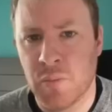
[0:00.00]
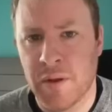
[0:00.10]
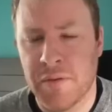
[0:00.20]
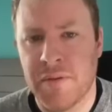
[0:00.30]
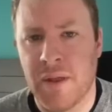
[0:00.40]

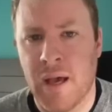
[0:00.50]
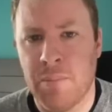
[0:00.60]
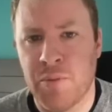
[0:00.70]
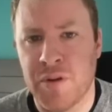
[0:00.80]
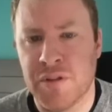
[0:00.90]
with uh,
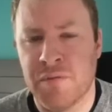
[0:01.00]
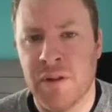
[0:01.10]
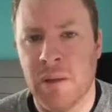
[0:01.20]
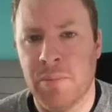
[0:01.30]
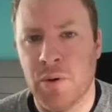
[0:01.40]
Prince
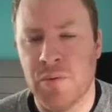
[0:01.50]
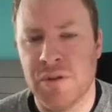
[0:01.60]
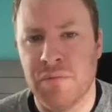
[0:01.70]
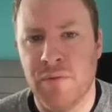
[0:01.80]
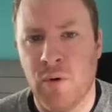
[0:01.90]
Philip, who
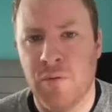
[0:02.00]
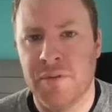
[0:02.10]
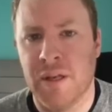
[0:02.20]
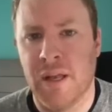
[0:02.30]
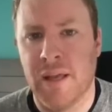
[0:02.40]
was
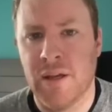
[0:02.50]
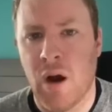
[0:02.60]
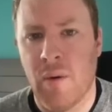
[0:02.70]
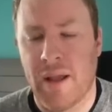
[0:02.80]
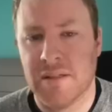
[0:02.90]
involved in a
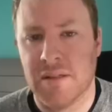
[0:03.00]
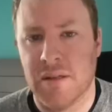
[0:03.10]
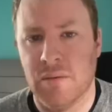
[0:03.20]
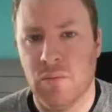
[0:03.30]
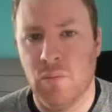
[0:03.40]
car
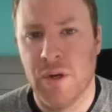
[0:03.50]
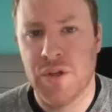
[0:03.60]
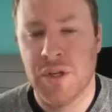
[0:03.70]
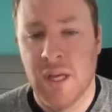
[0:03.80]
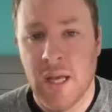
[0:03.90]
accident
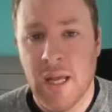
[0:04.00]
which